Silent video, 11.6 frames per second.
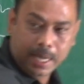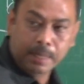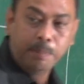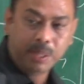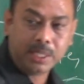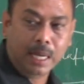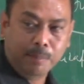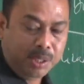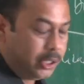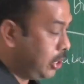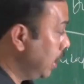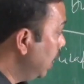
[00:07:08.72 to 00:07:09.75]
and B
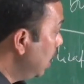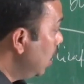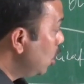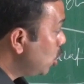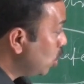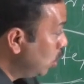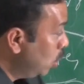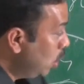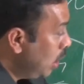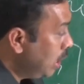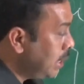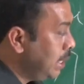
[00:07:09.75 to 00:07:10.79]
dimension. So
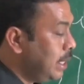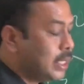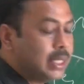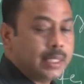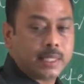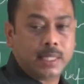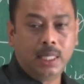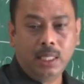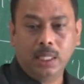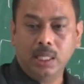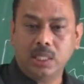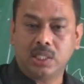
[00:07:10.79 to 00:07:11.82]
this is
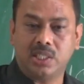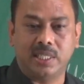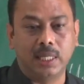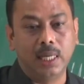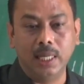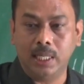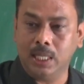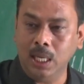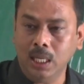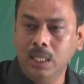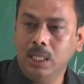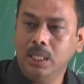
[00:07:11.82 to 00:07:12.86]
the
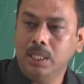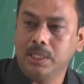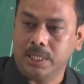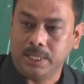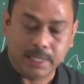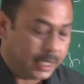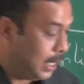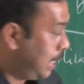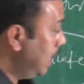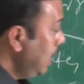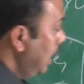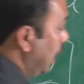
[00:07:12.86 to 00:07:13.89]
silica
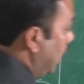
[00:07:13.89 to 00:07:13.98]
tetrahedral